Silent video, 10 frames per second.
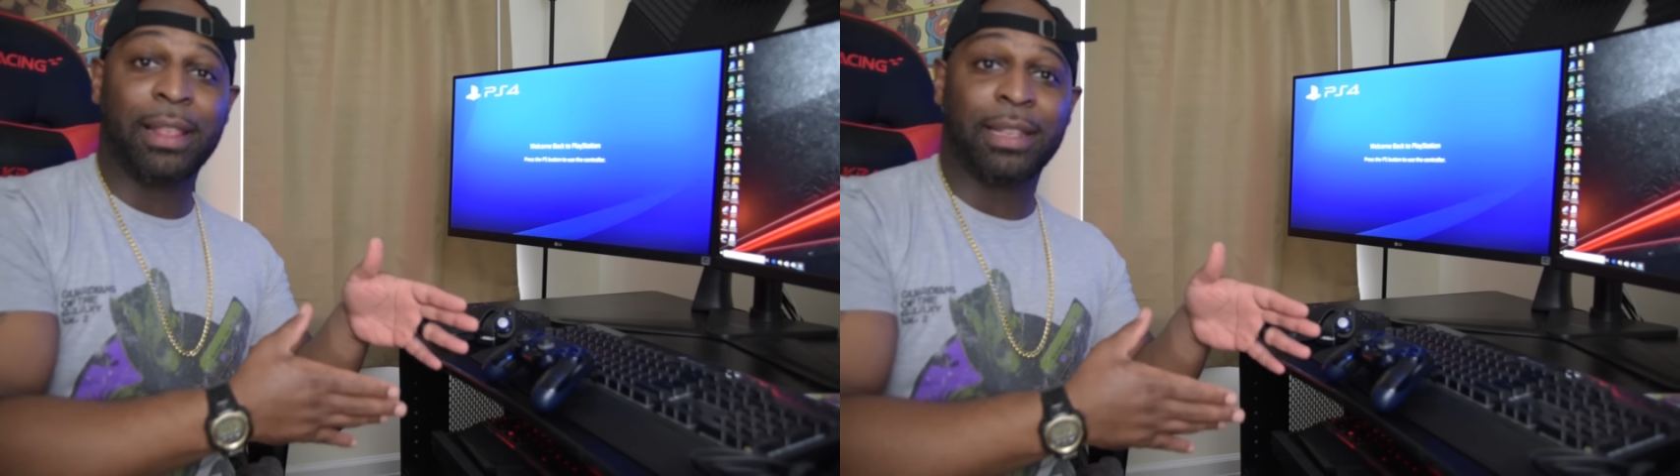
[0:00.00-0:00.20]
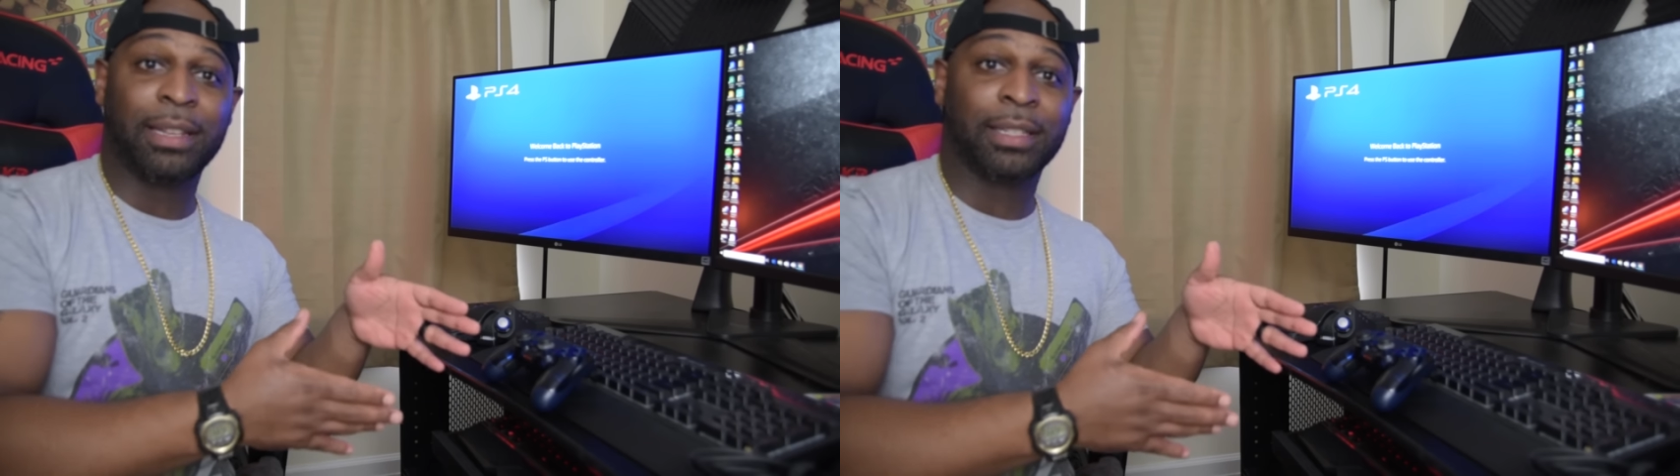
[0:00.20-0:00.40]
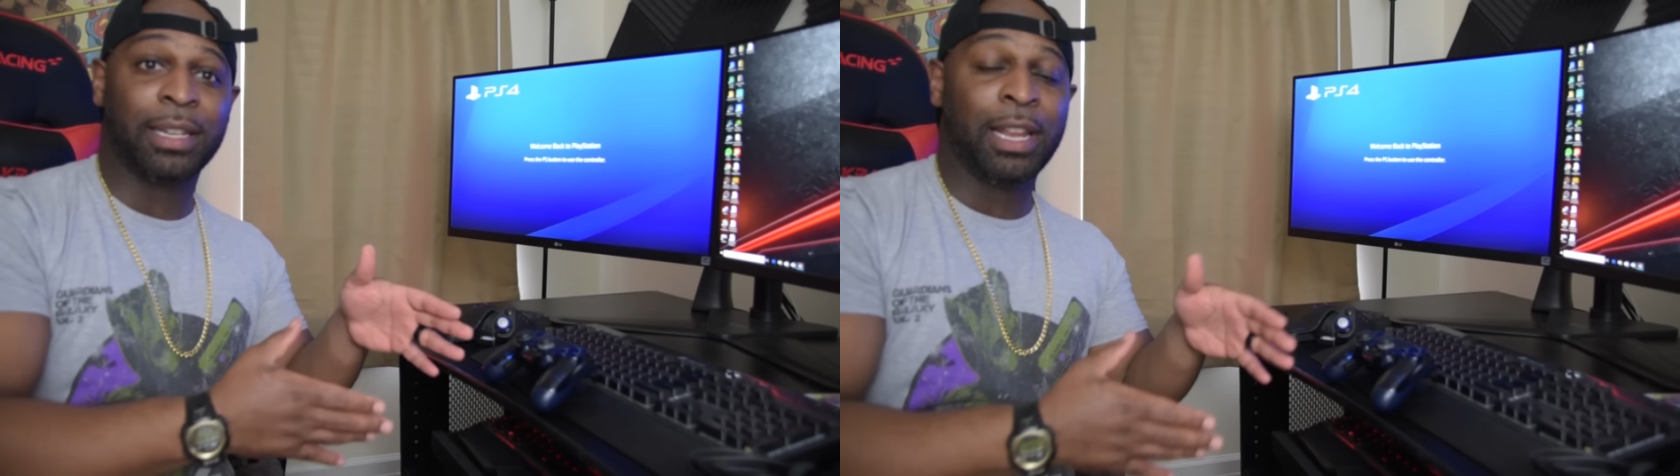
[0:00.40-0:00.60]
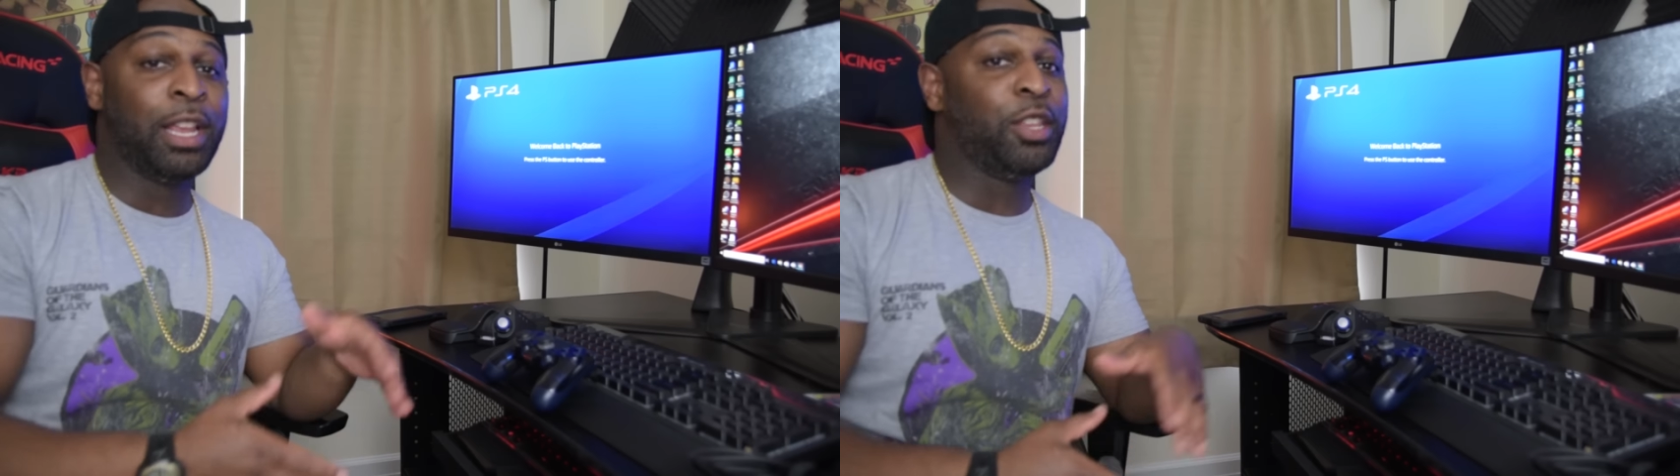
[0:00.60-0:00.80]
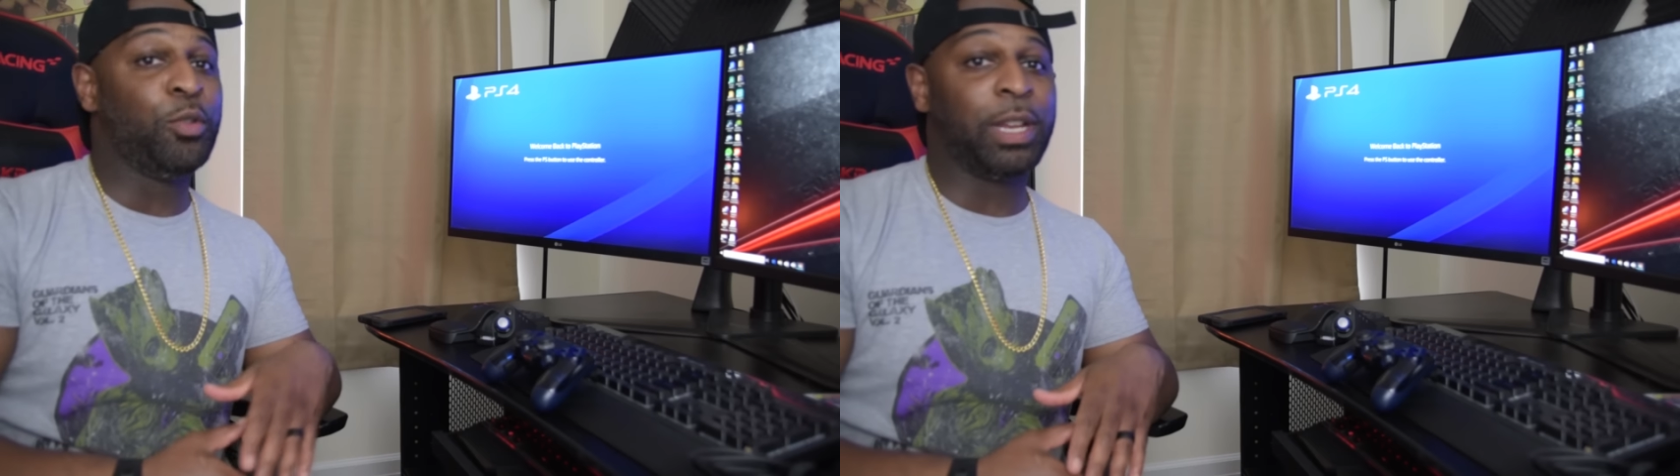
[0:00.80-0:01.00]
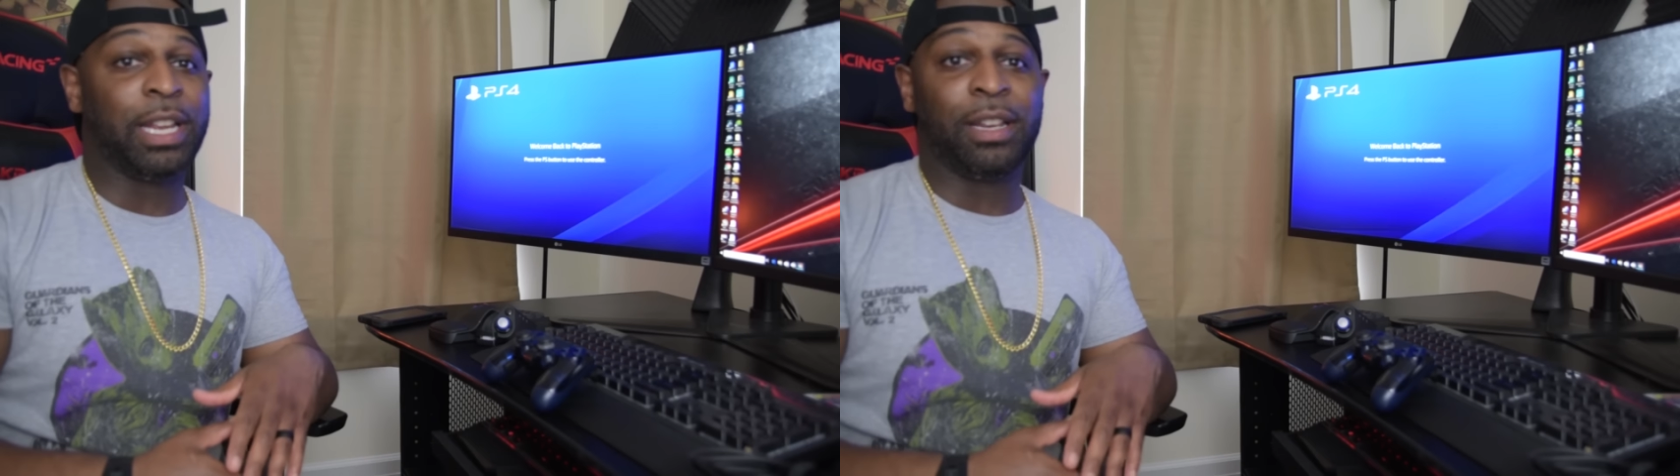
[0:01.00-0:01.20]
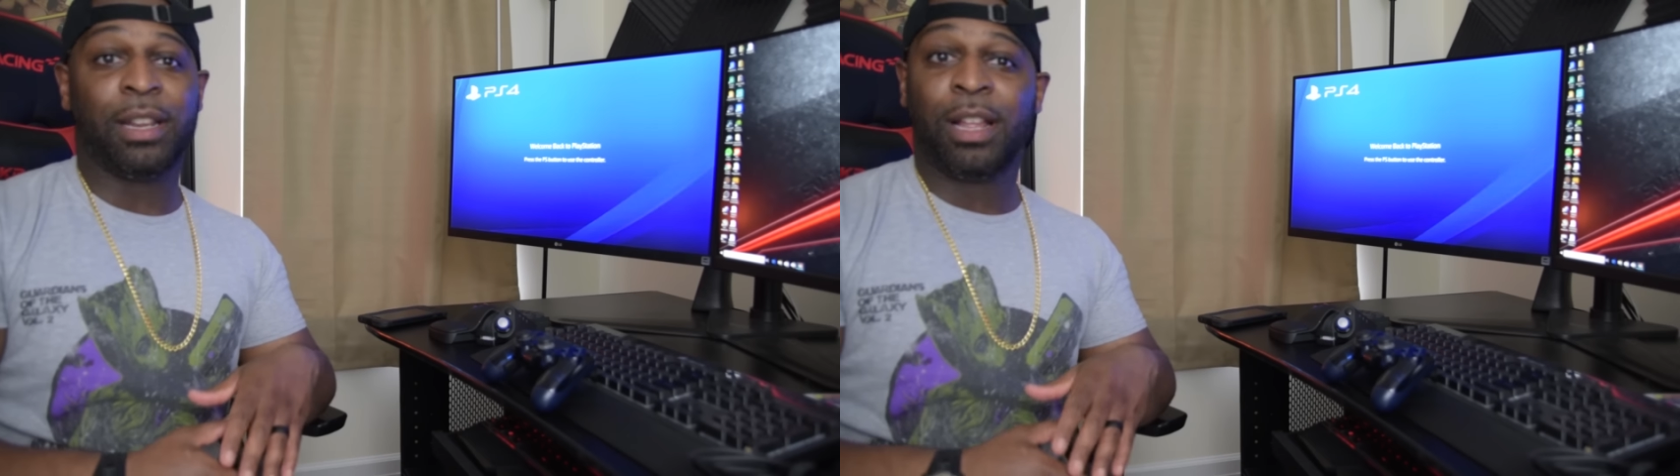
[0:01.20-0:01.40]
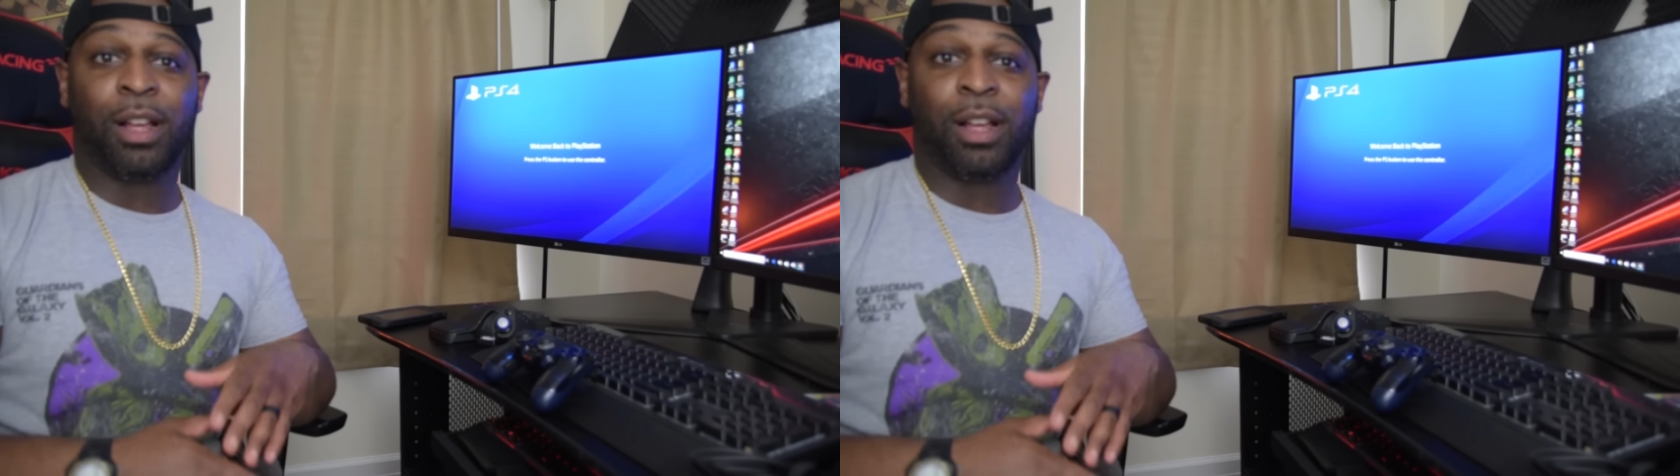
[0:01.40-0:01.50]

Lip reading: this, you can